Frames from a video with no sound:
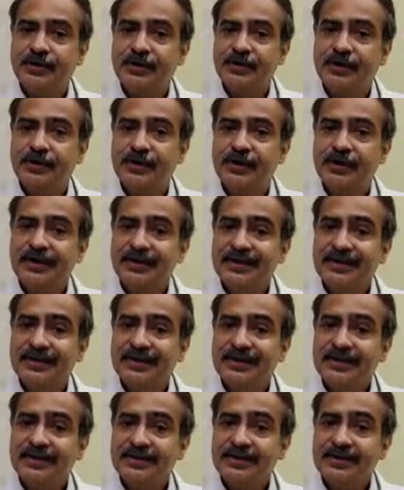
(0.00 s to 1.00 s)
what
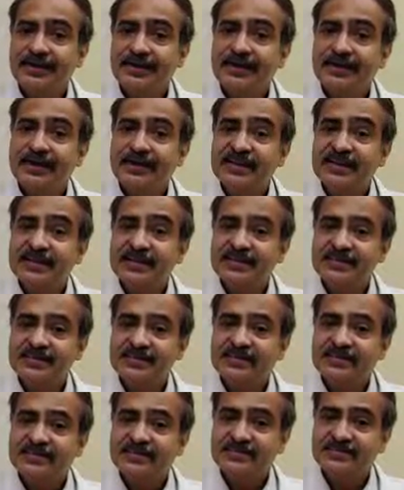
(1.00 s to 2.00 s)
clinical
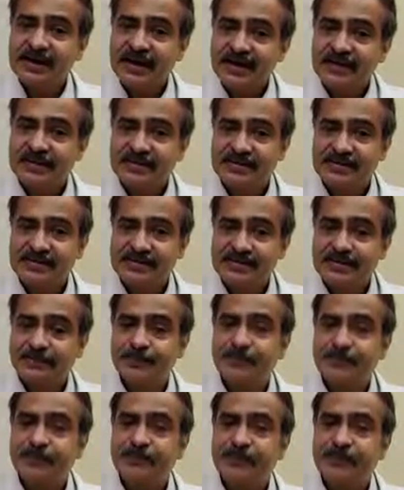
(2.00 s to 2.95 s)
signs